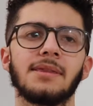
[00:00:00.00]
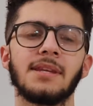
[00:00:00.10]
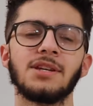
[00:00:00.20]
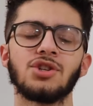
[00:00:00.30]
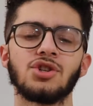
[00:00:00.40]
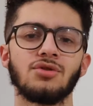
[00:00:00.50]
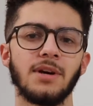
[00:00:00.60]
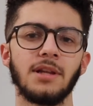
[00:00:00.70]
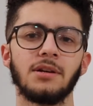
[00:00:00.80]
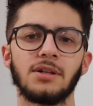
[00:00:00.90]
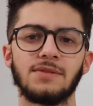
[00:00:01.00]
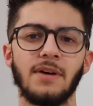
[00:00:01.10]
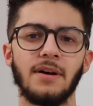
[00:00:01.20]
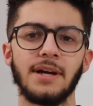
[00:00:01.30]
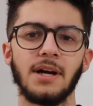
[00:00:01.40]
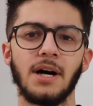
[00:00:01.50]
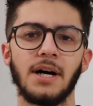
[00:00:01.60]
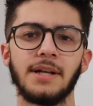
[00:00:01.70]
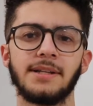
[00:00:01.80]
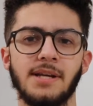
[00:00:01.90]
This trade looks very
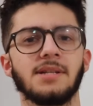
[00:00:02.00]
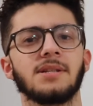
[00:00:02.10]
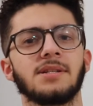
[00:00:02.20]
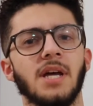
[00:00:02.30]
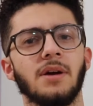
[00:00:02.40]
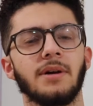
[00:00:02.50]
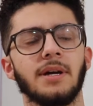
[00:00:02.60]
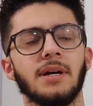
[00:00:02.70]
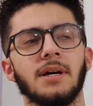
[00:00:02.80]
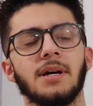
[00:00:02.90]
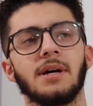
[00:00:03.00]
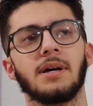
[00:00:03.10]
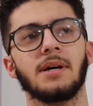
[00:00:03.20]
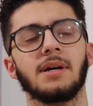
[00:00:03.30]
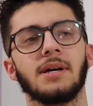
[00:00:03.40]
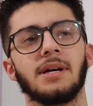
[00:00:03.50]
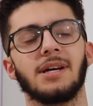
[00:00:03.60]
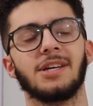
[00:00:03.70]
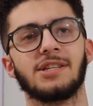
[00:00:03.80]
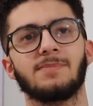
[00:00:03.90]
unnecessary,
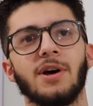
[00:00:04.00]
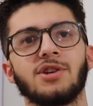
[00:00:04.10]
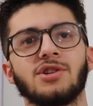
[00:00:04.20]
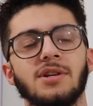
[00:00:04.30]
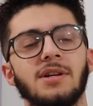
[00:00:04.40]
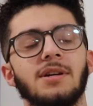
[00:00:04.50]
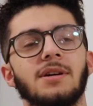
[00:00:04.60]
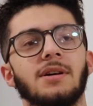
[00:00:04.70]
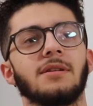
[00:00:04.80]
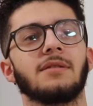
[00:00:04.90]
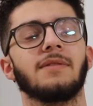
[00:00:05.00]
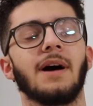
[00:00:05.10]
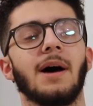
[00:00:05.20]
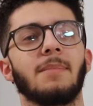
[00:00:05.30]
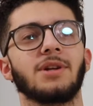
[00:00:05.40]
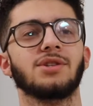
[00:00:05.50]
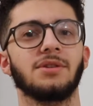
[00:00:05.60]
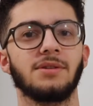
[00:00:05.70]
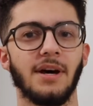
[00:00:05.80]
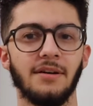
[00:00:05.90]
especially of how
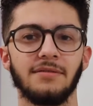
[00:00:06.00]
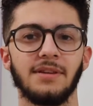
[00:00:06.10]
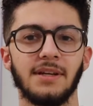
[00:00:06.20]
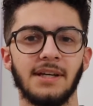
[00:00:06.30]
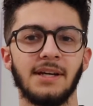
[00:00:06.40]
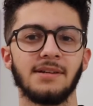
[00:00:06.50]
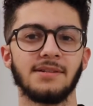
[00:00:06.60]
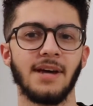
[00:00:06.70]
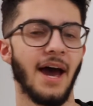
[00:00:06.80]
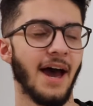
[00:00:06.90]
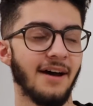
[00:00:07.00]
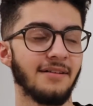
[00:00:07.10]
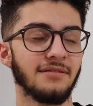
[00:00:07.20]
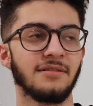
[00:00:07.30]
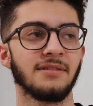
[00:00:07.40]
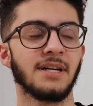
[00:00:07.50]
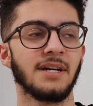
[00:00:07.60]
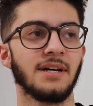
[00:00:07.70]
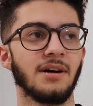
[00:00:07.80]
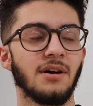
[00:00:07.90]
much depth the Kings have,
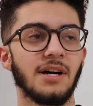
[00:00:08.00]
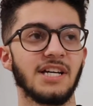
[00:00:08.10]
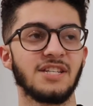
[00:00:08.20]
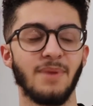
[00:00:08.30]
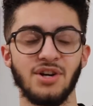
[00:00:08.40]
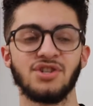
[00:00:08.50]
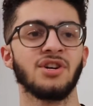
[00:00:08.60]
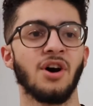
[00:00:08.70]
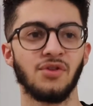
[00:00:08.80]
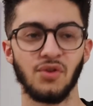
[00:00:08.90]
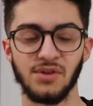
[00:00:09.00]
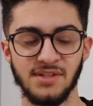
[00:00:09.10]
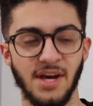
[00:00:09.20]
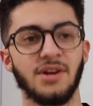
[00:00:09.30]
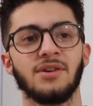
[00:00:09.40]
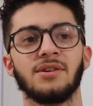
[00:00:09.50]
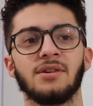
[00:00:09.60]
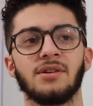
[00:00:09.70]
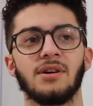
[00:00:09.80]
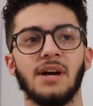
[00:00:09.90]
especially on the
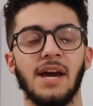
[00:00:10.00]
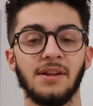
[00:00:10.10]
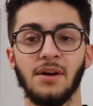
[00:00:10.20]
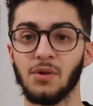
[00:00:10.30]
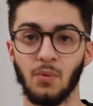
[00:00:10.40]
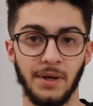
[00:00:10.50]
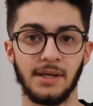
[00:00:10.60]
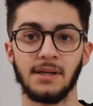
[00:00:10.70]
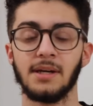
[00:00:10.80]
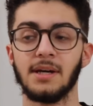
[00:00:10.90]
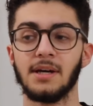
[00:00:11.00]
center and on the wing.